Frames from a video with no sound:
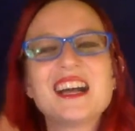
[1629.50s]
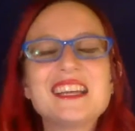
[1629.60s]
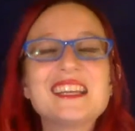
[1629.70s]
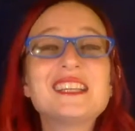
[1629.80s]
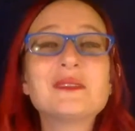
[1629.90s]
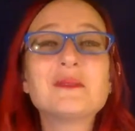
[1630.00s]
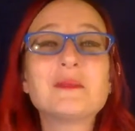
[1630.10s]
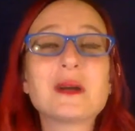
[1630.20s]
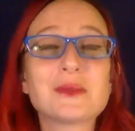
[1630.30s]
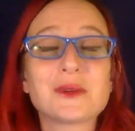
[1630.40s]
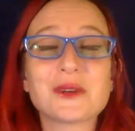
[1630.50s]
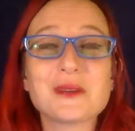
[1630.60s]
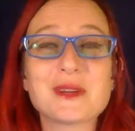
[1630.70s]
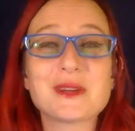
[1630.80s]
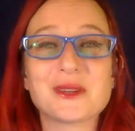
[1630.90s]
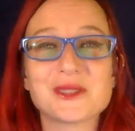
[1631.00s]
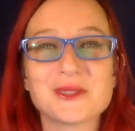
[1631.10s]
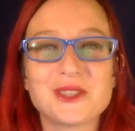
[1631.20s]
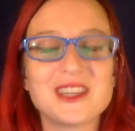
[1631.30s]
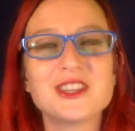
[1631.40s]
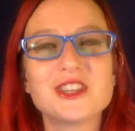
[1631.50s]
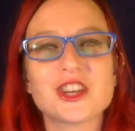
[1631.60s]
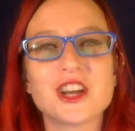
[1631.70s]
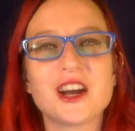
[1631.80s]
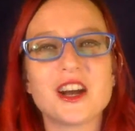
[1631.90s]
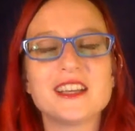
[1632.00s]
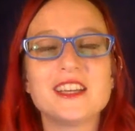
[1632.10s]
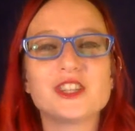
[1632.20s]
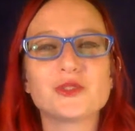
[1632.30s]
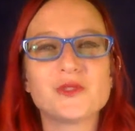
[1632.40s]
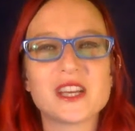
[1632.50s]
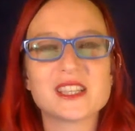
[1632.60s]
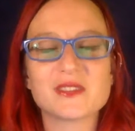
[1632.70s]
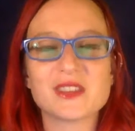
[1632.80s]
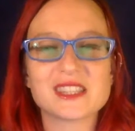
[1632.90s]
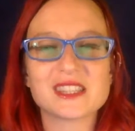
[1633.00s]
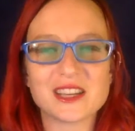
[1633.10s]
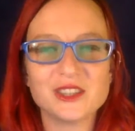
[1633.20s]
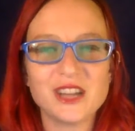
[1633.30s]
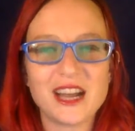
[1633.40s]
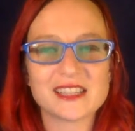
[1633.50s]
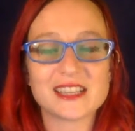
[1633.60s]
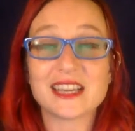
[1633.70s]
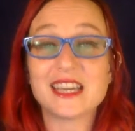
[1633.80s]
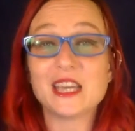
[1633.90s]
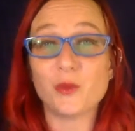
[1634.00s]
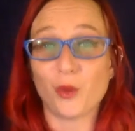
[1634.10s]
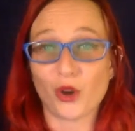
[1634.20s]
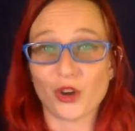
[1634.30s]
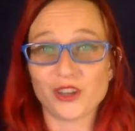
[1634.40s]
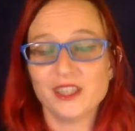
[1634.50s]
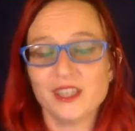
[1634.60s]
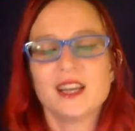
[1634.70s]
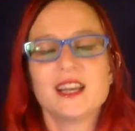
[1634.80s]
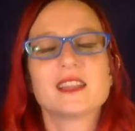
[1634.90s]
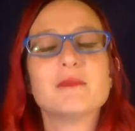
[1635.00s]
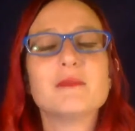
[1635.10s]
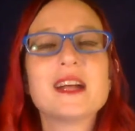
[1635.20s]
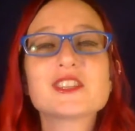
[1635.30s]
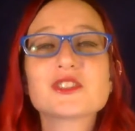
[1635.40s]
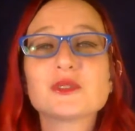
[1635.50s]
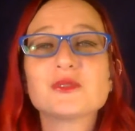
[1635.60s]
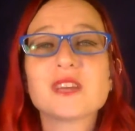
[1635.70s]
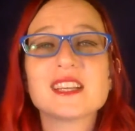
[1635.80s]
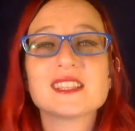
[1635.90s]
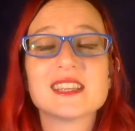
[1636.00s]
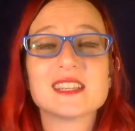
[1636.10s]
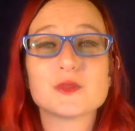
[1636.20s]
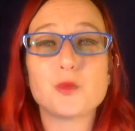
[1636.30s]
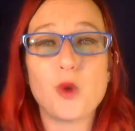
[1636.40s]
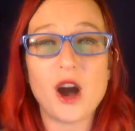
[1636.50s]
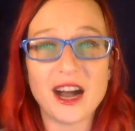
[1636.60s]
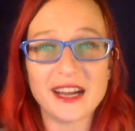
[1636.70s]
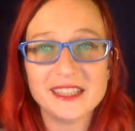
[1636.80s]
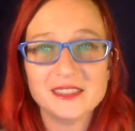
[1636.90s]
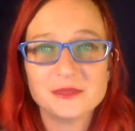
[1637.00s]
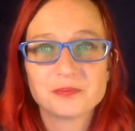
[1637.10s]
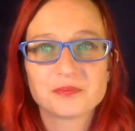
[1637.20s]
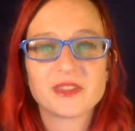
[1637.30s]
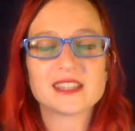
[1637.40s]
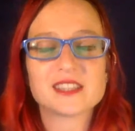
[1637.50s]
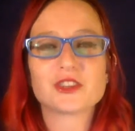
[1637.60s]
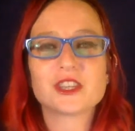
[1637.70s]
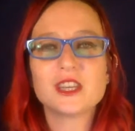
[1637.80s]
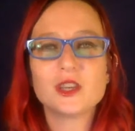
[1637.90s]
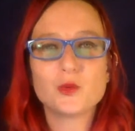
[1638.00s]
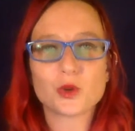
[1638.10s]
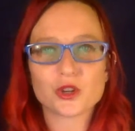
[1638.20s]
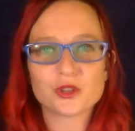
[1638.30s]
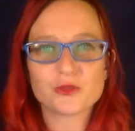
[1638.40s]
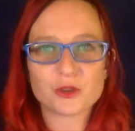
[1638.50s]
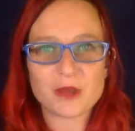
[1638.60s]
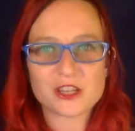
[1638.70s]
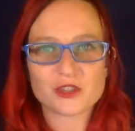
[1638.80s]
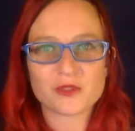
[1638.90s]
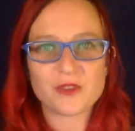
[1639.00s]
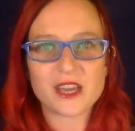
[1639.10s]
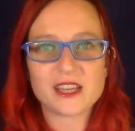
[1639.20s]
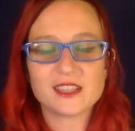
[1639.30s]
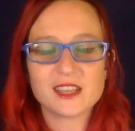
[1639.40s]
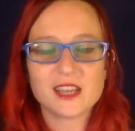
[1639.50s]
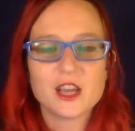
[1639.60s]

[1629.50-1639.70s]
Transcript: In my program, I also teach each phase of the cycle has a key word. The menstrual phase is why. That's your key word for your menstrual phase.